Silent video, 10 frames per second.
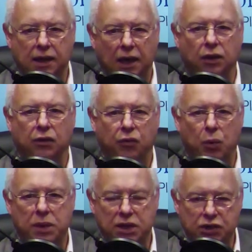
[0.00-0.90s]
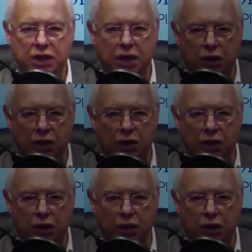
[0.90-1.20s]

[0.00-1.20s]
I look forward to seeing